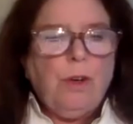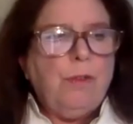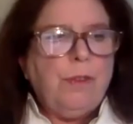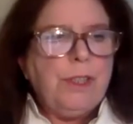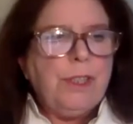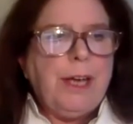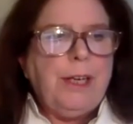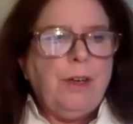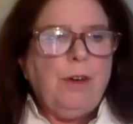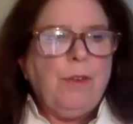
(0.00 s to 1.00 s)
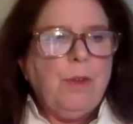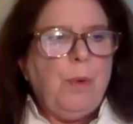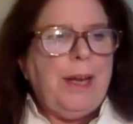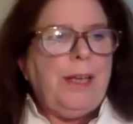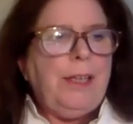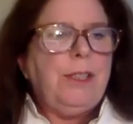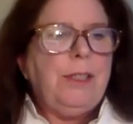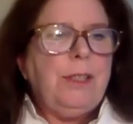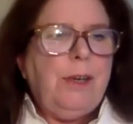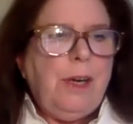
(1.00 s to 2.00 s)
oversight over the ways
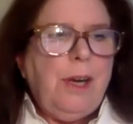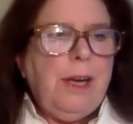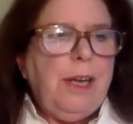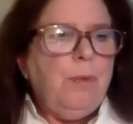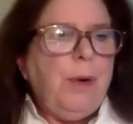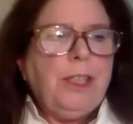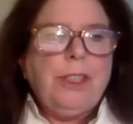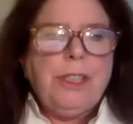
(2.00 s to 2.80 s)
in which